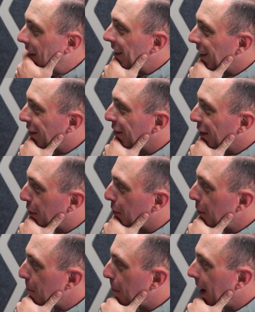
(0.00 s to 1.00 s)
he literally
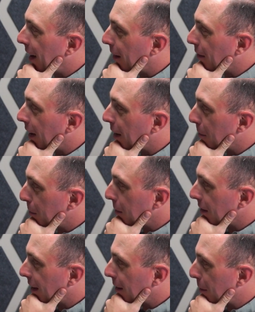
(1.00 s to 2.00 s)
threw a bag of
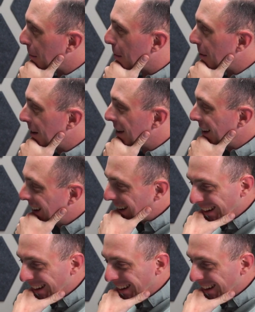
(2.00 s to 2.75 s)
edibles at a reporter.